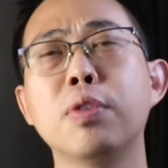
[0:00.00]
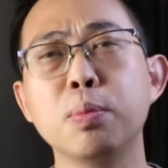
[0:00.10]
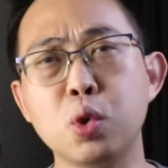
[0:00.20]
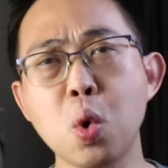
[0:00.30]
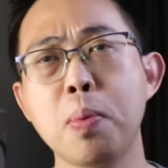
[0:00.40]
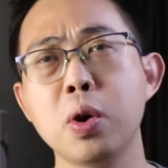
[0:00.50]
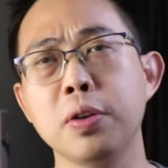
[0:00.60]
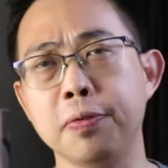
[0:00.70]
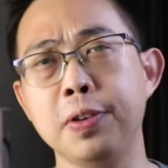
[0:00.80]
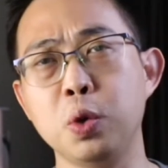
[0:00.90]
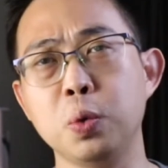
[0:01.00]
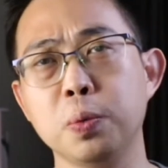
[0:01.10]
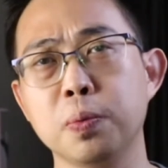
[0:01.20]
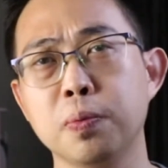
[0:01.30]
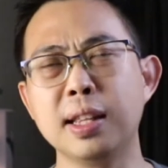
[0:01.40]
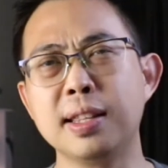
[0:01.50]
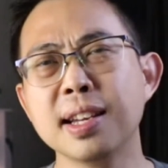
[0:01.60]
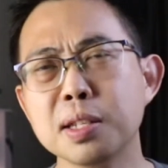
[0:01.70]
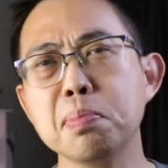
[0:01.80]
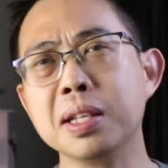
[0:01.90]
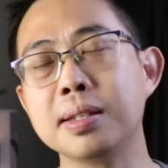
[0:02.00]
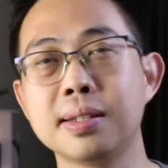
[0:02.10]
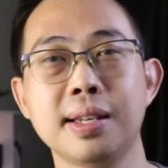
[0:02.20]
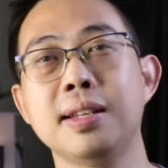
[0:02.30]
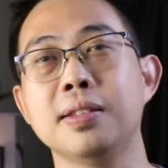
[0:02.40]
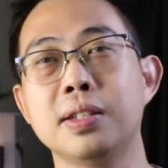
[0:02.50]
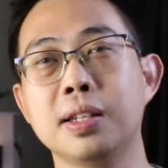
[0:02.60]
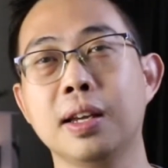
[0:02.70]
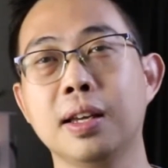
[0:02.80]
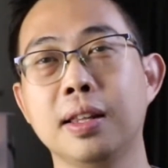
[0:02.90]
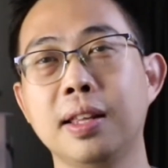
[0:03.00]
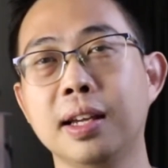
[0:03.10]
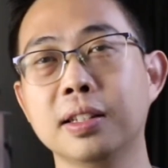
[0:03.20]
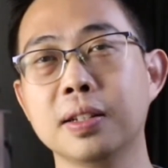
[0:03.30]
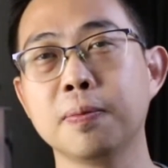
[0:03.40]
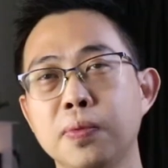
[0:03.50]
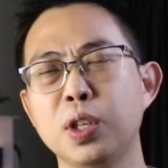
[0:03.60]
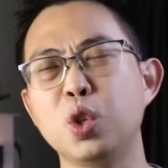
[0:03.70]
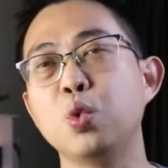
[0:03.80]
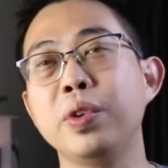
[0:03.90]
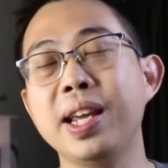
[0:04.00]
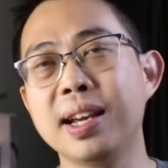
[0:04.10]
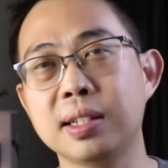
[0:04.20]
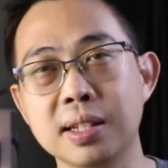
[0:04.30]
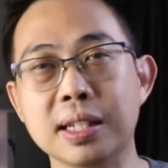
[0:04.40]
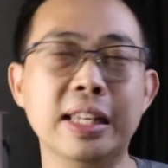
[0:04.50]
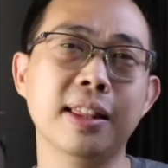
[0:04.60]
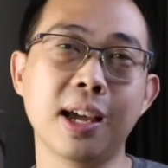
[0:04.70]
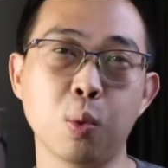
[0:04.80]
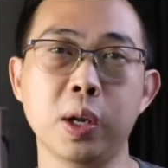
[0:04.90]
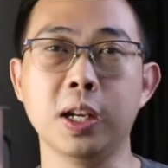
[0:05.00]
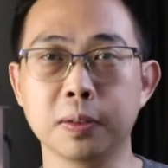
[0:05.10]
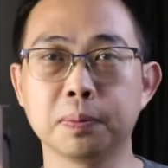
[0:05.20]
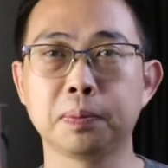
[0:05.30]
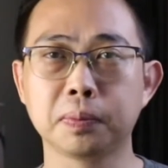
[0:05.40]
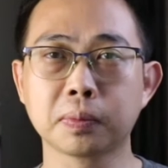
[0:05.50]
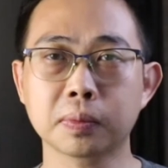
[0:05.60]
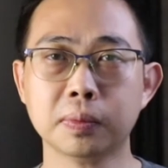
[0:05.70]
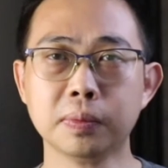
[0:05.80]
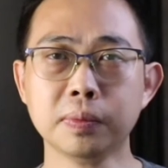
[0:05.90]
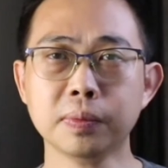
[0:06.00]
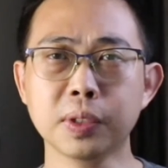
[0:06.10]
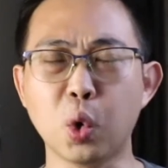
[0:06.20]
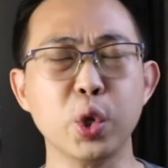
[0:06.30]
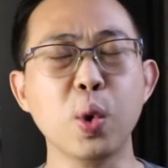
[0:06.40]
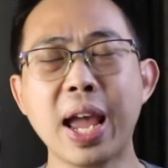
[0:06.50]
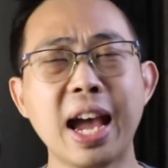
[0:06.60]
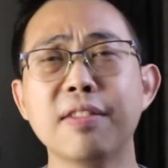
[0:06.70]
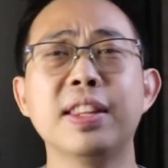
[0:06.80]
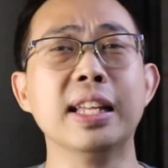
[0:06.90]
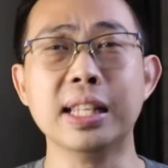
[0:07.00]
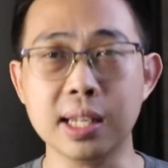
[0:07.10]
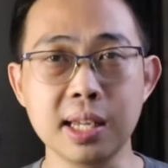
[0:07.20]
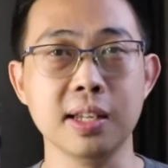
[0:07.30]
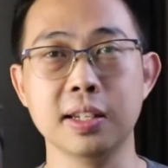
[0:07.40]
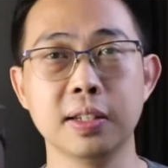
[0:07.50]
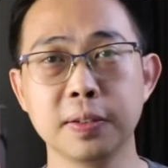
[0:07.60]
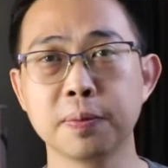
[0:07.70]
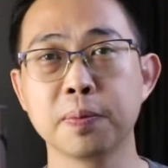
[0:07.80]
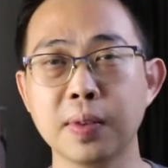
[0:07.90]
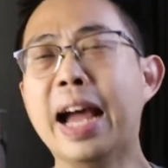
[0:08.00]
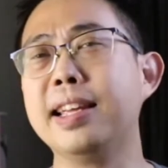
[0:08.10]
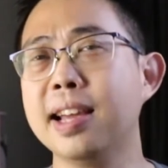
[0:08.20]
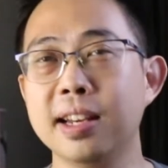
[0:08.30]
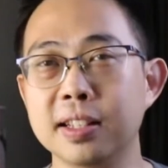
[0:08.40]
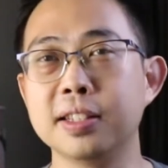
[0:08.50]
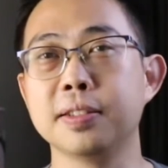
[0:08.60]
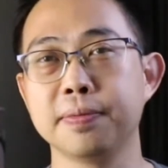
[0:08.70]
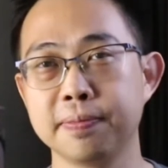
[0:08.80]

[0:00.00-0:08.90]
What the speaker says: your point of view, it does make sense that you reacted in that way, or you have that need. I get it.